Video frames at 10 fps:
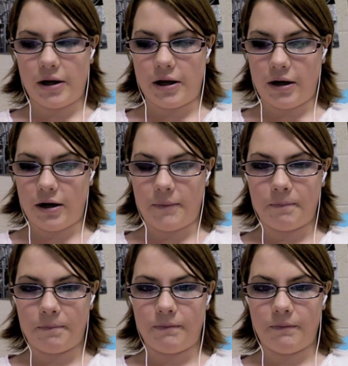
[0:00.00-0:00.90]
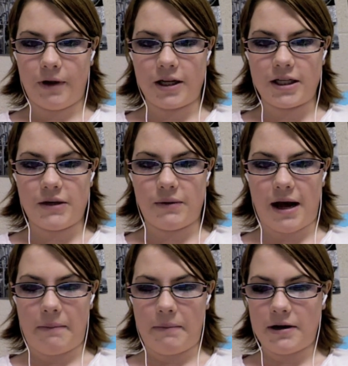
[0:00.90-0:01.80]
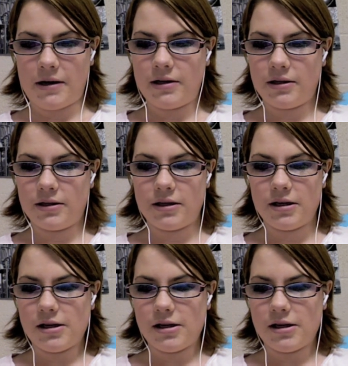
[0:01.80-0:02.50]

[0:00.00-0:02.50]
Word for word: and we can see what happens.